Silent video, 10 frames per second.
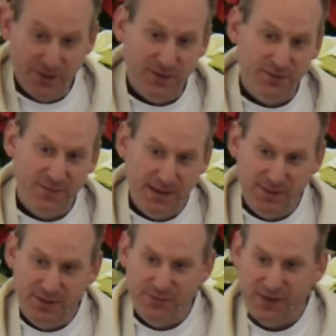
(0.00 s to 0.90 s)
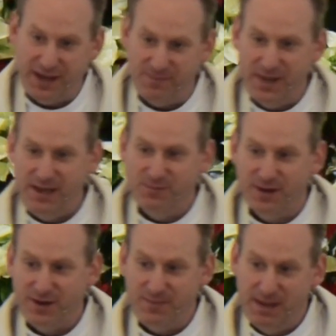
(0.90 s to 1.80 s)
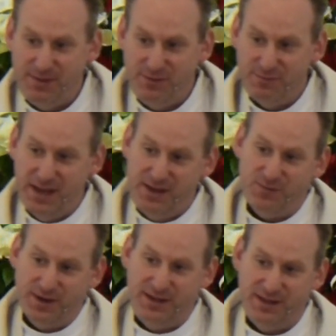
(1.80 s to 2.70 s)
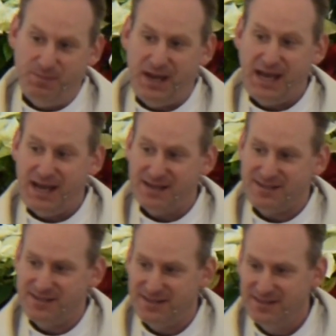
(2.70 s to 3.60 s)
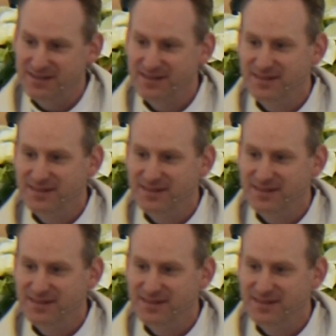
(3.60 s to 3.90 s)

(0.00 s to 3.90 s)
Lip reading: know maybe you've made one, or maybe you've made one in the past.